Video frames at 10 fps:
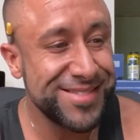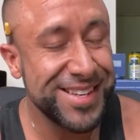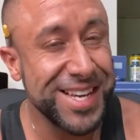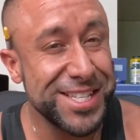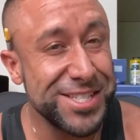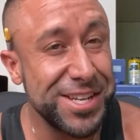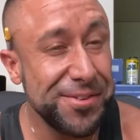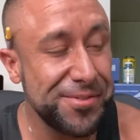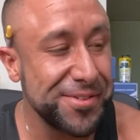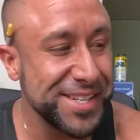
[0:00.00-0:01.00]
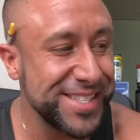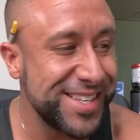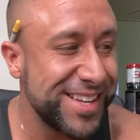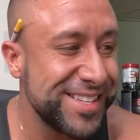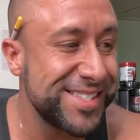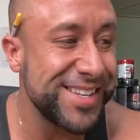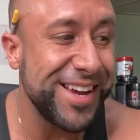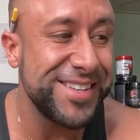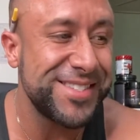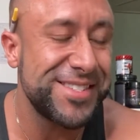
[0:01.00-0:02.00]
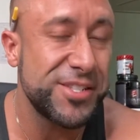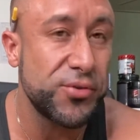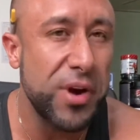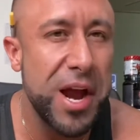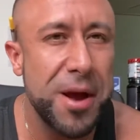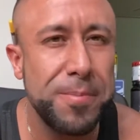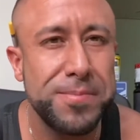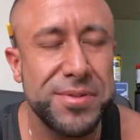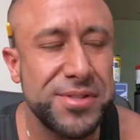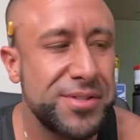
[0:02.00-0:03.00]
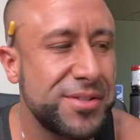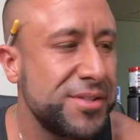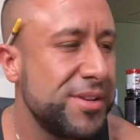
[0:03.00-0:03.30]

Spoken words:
in different sites, traps,